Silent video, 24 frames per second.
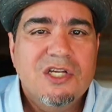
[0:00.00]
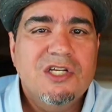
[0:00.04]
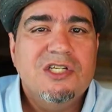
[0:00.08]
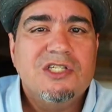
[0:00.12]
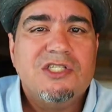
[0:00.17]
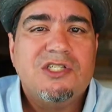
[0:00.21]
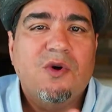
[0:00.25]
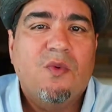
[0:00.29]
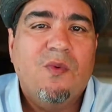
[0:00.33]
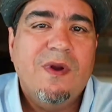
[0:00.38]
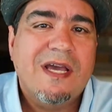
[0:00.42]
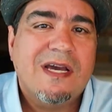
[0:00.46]

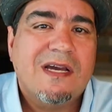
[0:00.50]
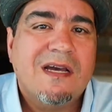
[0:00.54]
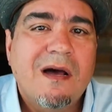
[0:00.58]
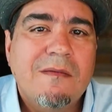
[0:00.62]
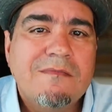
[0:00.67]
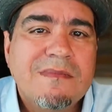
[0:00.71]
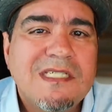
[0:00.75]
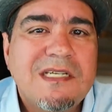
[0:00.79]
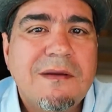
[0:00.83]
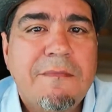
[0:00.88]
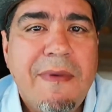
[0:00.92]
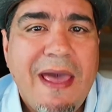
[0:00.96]
So when it
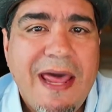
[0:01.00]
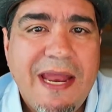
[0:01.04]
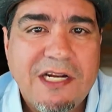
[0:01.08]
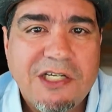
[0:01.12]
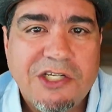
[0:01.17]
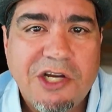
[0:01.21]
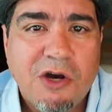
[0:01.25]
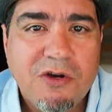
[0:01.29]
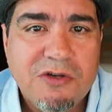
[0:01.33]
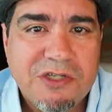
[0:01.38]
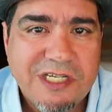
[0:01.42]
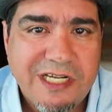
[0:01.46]
comes to managed
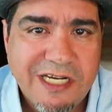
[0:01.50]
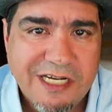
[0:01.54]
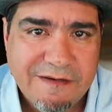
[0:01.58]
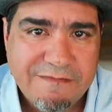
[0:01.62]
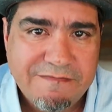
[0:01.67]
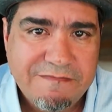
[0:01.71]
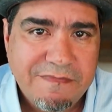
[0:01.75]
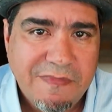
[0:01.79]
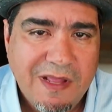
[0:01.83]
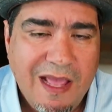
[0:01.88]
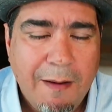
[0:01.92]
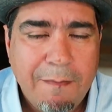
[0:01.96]
hosting,
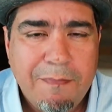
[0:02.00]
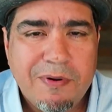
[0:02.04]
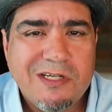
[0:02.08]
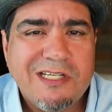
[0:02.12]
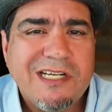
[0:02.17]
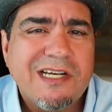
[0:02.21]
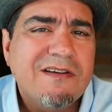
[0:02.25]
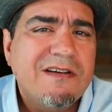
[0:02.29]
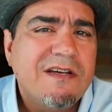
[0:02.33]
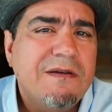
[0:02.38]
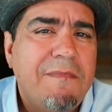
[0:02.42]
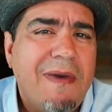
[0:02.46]
and
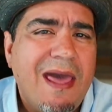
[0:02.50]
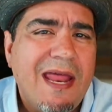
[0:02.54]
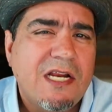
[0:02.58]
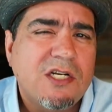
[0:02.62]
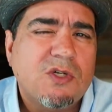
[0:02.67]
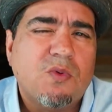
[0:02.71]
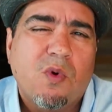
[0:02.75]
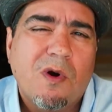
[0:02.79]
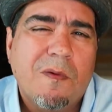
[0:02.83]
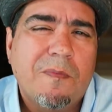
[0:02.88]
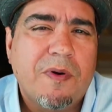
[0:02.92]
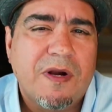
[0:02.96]
particularly managed
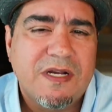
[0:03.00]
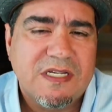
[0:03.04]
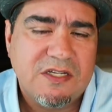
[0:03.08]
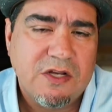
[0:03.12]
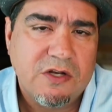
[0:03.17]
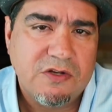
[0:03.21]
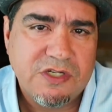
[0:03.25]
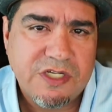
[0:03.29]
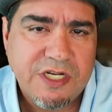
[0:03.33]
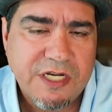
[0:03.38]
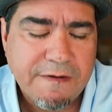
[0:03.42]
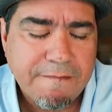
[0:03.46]
WordPress
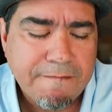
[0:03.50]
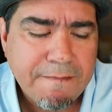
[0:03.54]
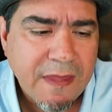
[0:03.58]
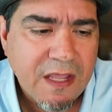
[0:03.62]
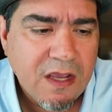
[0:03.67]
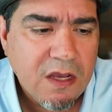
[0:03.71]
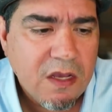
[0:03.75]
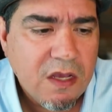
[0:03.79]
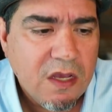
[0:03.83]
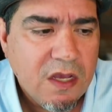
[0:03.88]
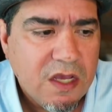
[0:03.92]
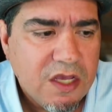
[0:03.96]
hosting,
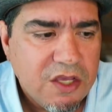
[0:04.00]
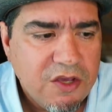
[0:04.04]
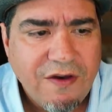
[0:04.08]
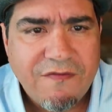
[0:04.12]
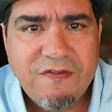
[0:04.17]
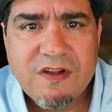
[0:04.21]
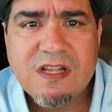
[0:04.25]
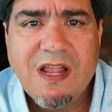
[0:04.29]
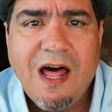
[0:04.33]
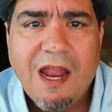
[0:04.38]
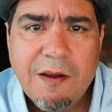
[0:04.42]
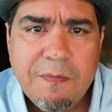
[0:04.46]
you have a
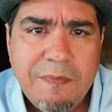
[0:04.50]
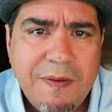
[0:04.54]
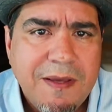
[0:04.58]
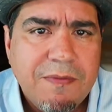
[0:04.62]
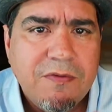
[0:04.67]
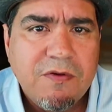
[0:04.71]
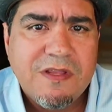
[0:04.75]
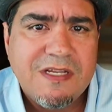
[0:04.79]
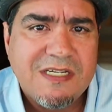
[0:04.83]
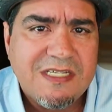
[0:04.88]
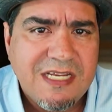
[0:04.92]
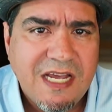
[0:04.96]
lot of
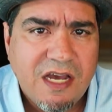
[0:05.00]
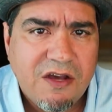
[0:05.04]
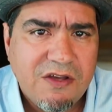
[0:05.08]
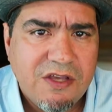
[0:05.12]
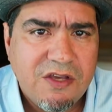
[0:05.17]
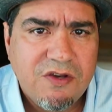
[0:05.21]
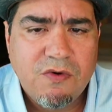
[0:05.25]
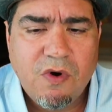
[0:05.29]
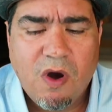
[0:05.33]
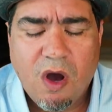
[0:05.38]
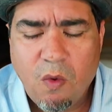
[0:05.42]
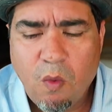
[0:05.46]
people that tell
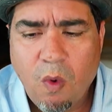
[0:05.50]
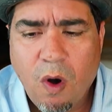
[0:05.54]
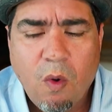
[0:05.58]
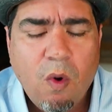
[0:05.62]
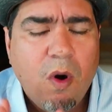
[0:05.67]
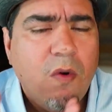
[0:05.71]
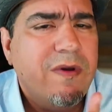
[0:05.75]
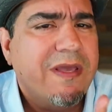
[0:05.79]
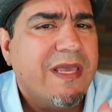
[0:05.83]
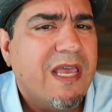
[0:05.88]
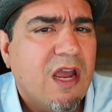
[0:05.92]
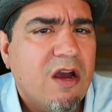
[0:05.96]
you, well, what
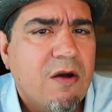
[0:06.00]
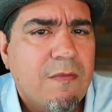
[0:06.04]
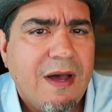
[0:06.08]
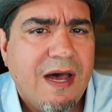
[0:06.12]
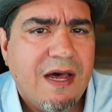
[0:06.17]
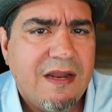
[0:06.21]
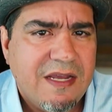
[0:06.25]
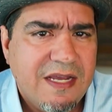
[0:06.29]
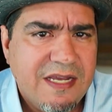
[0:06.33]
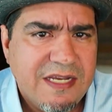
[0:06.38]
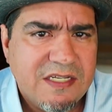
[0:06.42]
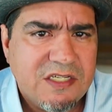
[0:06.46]
we care
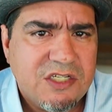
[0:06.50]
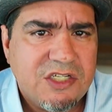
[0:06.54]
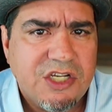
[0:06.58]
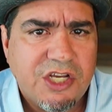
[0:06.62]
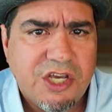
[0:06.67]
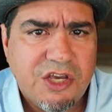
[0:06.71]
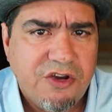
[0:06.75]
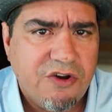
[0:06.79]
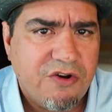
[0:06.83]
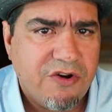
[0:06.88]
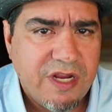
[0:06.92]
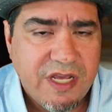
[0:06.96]
about is
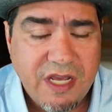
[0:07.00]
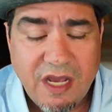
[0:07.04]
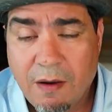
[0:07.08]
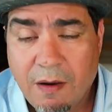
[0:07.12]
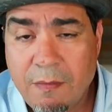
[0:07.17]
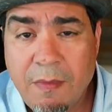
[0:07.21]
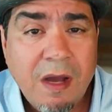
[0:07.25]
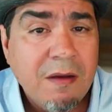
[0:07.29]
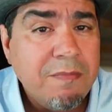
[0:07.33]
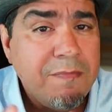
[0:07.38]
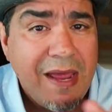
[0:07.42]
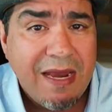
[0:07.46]
security,
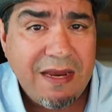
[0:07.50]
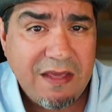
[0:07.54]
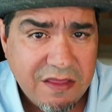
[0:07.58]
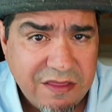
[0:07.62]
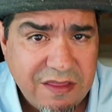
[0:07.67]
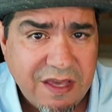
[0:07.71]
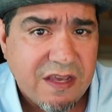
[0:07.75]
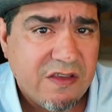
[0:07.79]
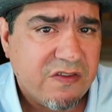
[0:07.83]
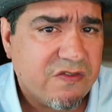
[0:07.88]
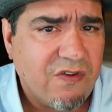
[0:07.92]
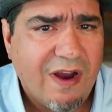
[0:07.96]
among many
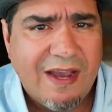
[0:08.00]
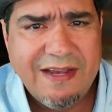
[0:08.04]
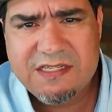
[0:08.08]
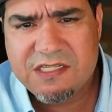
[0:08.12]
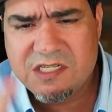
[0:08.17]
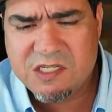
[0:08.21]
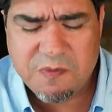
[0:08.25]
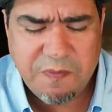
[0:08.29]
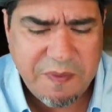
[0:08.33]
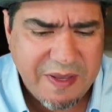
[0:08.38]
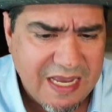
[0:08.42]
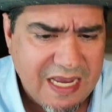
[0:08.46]
things, right?
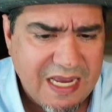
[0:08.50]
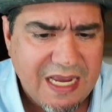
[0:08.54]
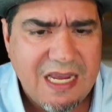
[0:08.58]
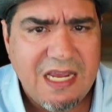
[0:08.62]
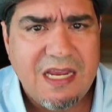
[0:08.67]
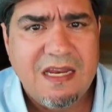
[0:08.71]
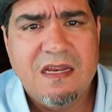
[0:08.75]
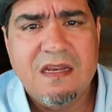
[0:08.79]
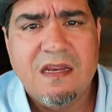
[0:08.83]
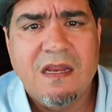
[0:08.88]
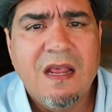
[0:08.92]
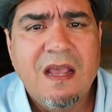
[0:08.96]
Speed,
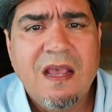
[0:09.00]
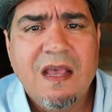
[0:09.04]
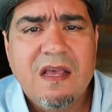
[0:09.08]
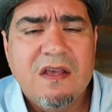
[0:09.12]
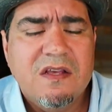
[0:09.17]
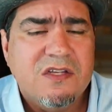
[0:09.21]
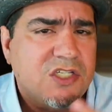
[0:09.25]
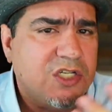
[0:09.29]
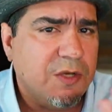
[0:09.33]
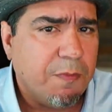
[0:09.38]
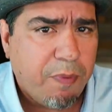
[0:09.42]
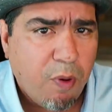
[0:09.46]
and
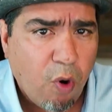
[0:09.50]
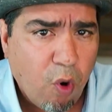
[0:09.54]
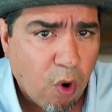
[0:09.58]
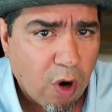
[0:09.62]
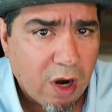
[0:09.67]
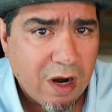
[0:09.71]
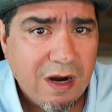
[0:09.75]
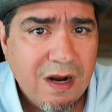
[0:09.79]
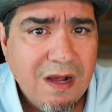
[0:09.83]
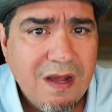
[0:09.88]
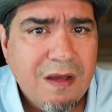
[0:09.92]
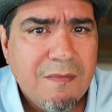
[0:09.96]

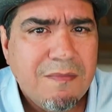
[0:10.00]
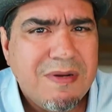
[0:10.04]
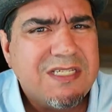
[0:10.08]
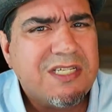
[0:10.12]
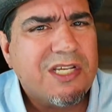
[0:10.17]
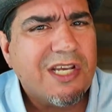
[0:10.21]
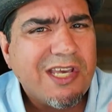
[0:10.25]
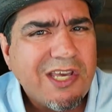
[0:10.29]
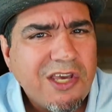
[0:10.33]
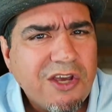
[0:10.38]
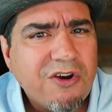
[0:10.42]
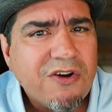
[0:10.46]
support, but
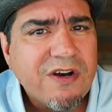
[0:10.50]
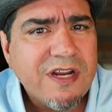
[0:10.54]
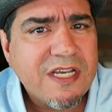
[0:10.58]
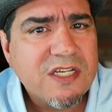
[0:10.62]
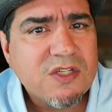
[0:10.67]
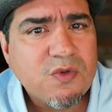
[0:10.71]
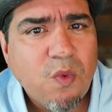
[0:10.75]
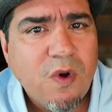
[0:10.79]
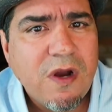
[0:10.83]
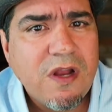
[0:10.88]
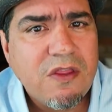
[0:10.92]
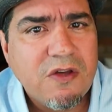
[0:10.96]
security is
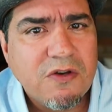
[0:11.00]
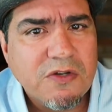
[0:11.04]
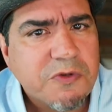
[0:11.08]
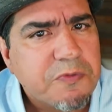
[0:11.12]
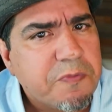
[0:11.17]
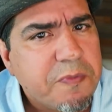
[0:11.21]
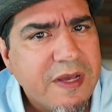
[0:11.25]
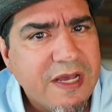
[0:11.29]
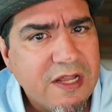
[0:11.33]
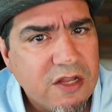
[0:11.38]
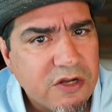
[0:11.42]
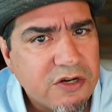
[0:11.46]
one of those
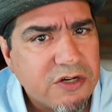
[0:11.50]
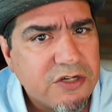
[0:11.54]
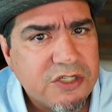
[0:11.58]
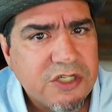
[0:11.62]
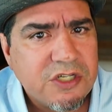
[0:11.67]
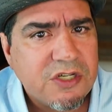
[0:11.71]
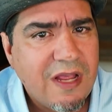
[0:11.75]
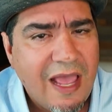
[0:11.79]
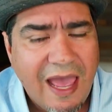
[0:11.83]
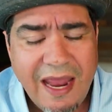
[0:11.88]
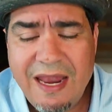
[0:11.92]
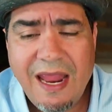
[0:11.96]
pillars.
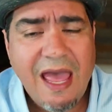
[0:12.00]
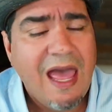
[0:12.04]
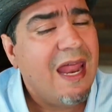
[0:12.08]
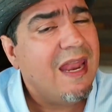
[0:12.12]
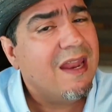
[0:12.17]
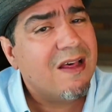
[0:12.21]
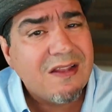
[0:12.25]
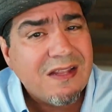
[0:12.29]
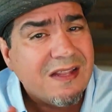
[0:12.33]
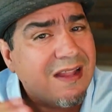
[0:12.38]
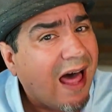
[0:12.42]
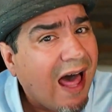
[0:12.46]
And a
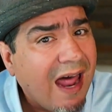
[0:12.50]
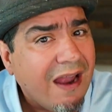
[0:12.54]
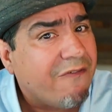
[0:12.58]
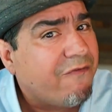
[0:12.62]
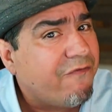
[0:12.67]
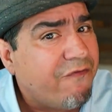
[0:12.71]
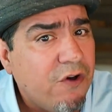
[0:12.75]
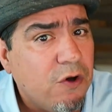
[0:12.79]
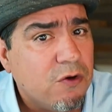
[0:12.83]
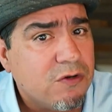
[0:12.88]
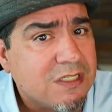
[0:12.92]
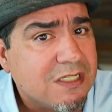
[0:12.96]
lot of
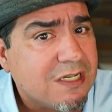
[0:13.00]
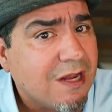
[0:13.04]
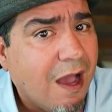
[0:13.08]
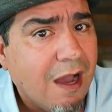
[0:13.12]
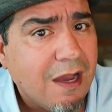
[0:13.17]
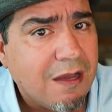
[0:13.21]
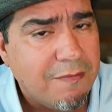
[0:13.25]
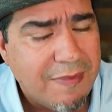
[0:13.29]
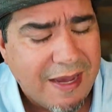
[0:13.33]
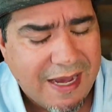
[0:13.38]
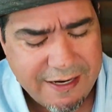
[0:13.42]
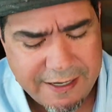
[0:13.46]
folks talk
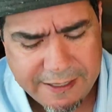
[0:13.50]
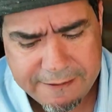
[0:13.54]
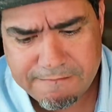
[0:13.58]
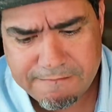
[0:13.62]
about it.